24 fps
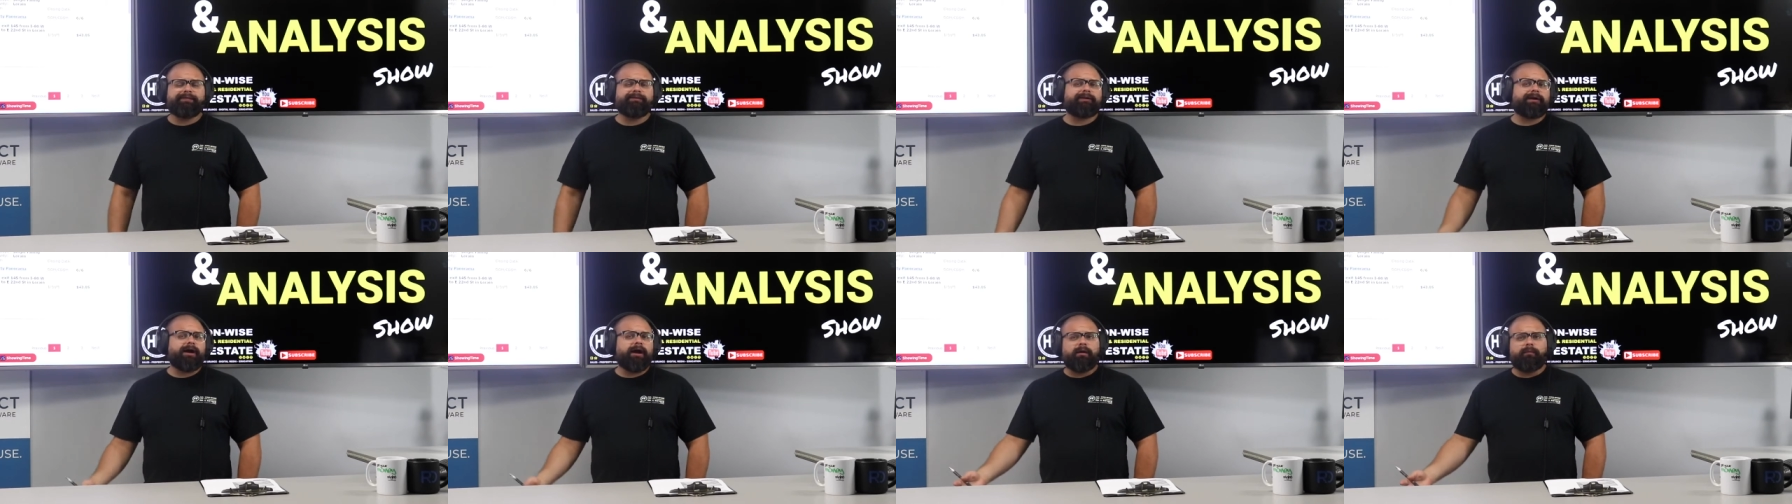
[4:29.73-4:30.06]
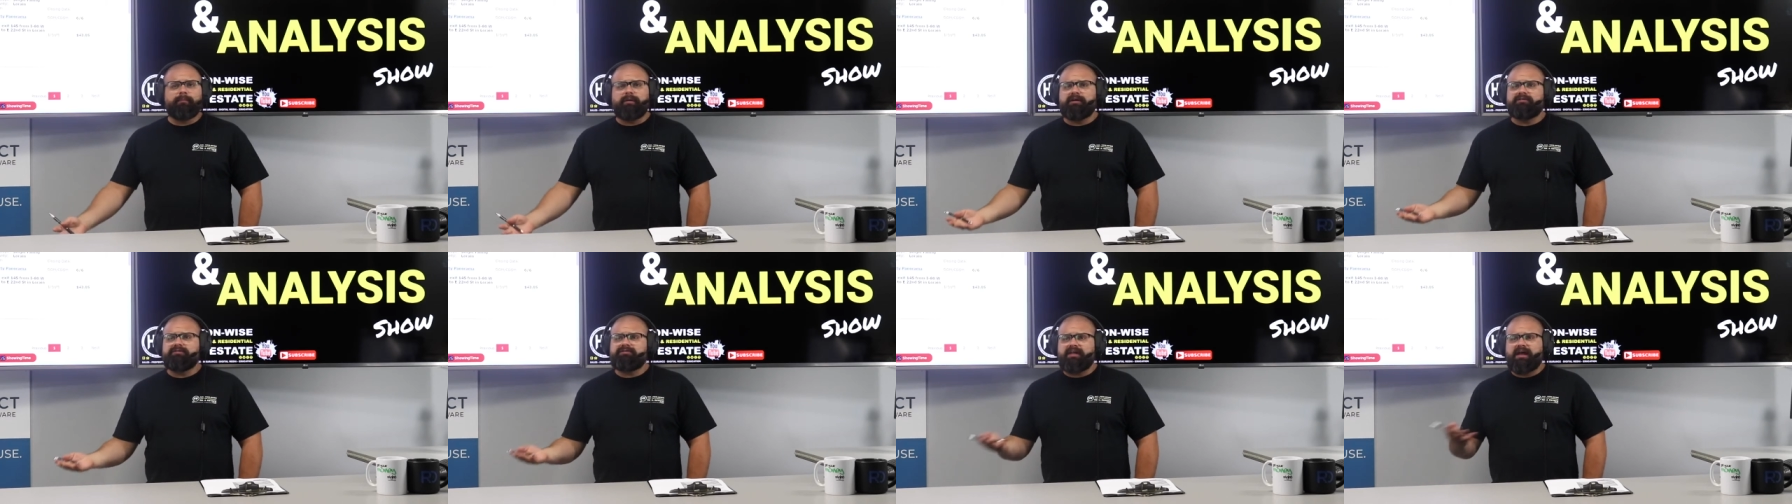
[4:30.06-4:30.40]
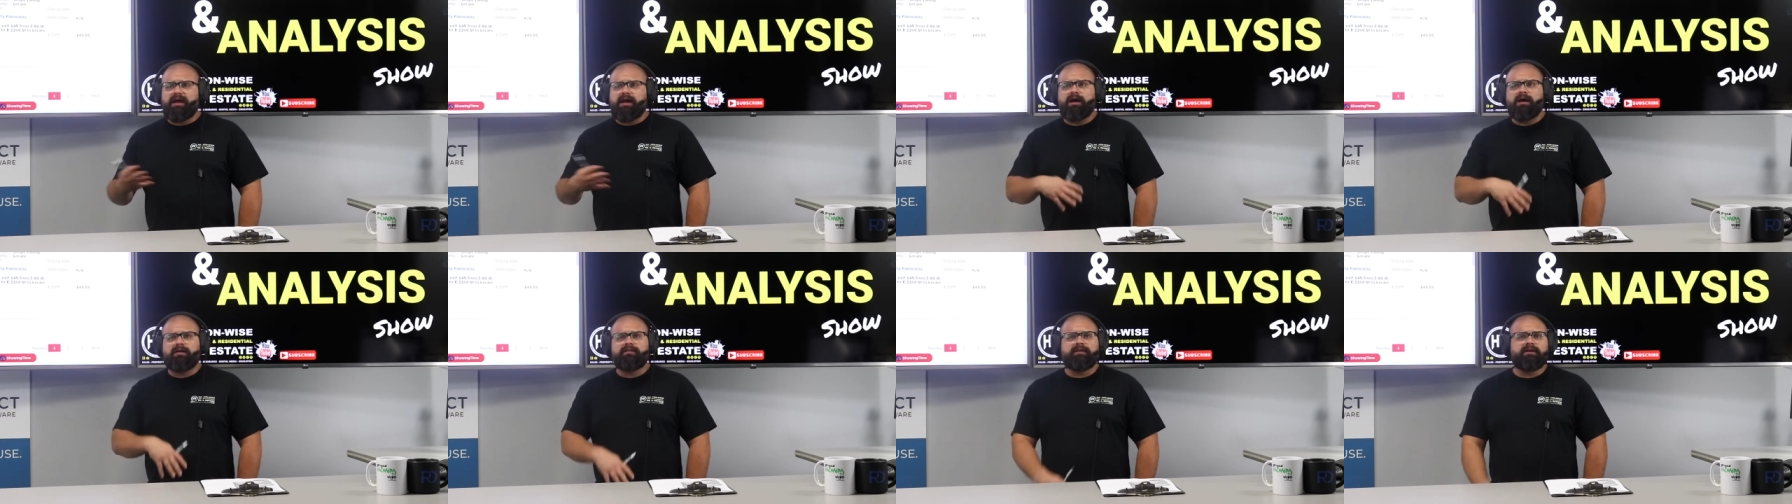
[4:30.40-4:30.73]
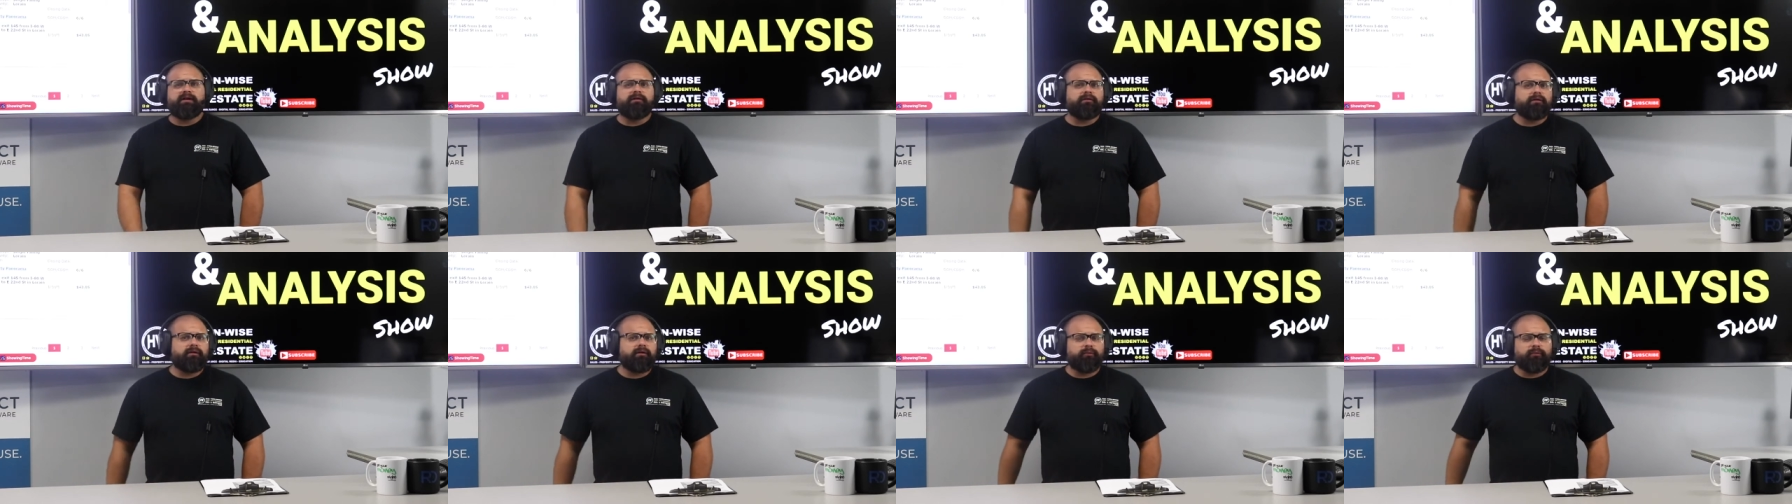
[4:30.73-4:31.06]
Their car breaks down, they
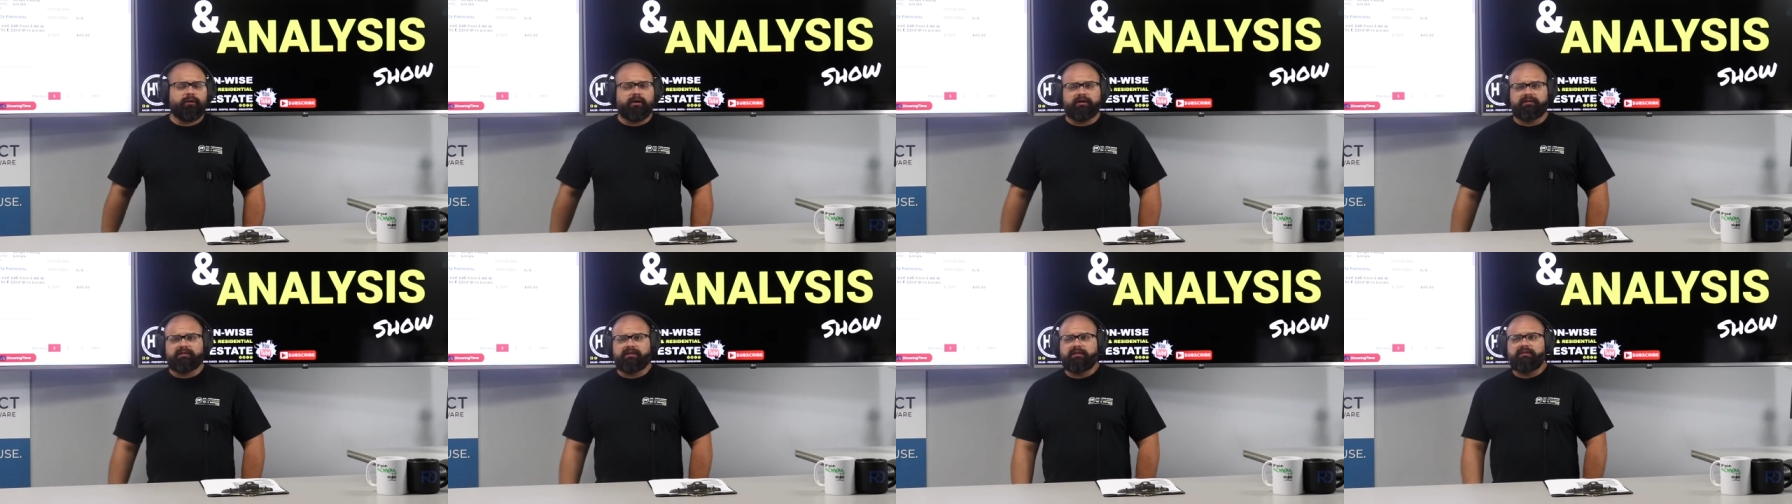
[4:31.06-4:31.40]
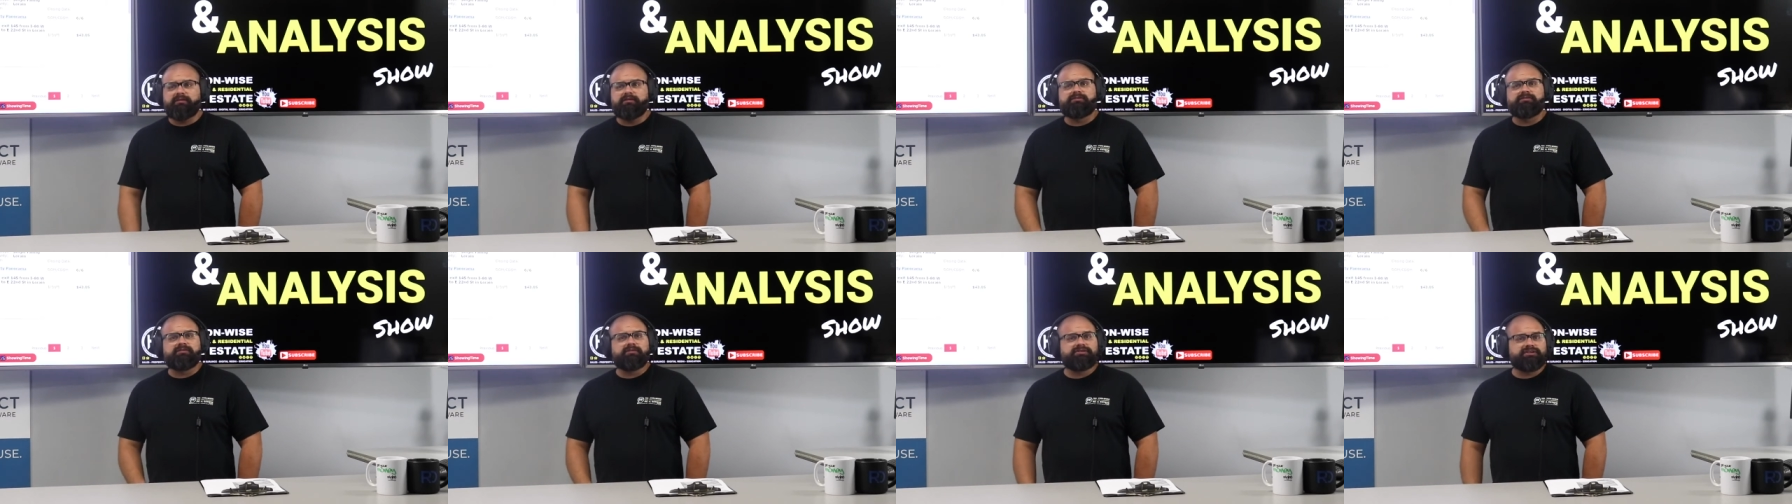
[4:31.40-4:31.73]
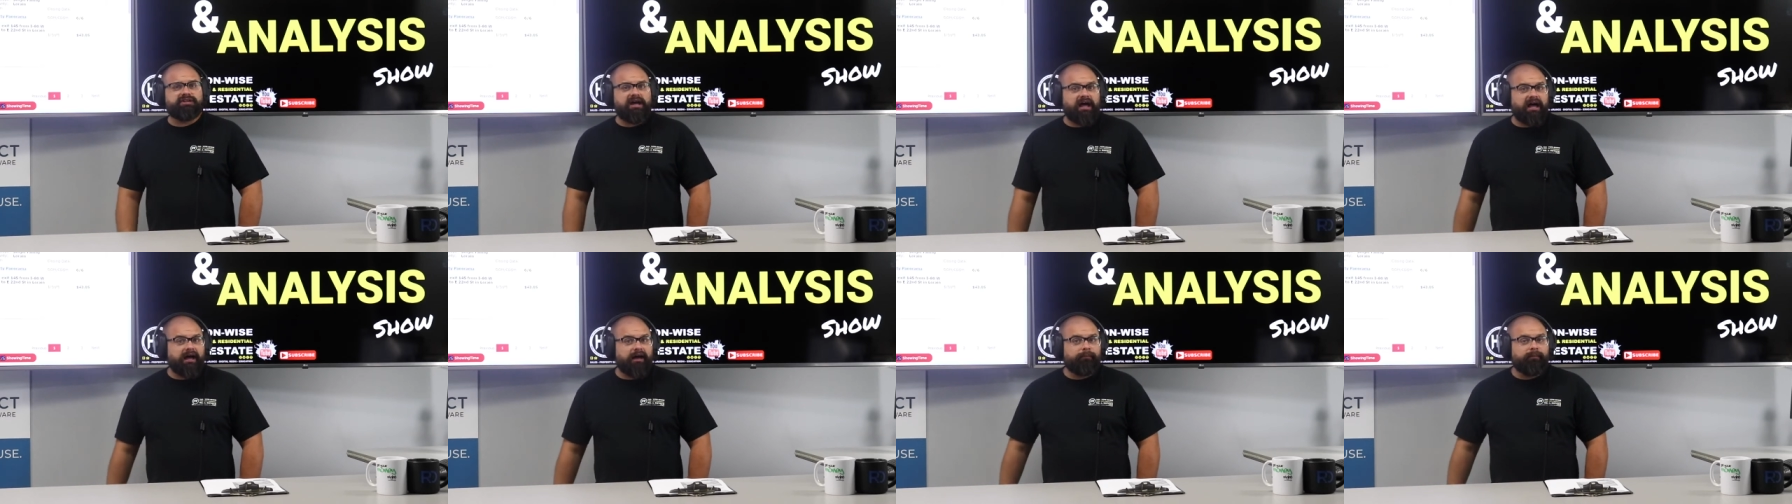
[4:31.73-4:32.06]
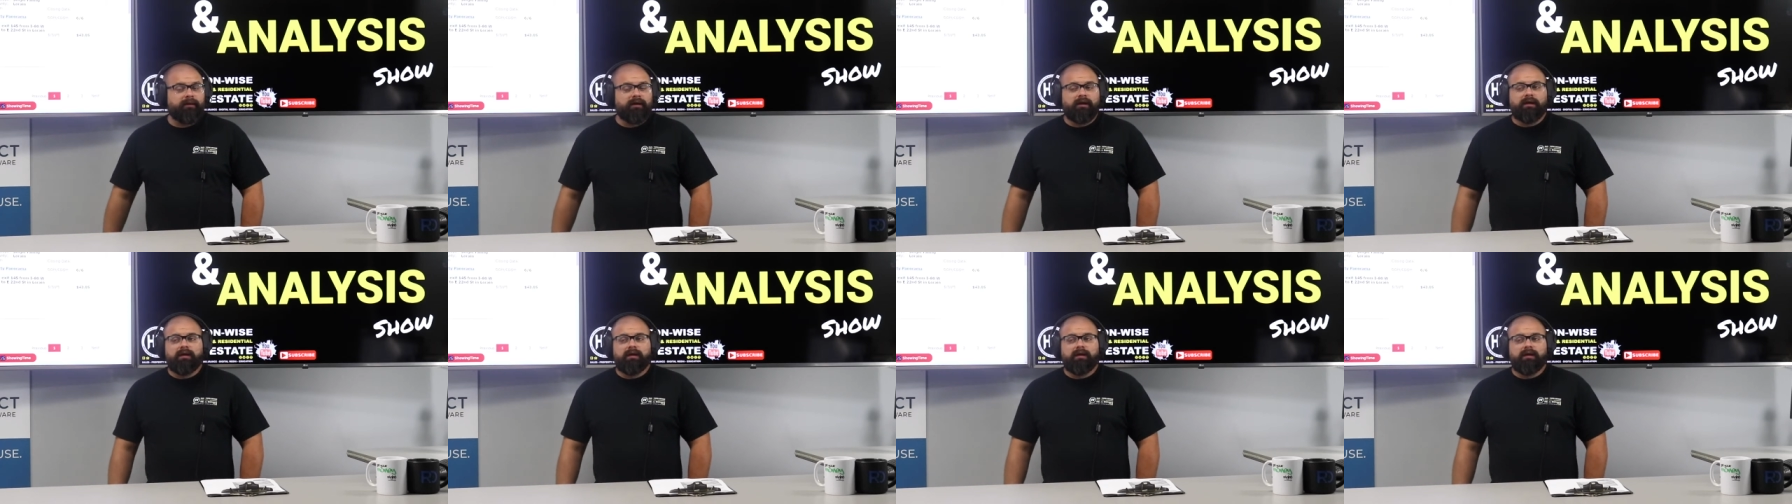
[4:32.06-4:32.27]
don't go to work, they lose their job.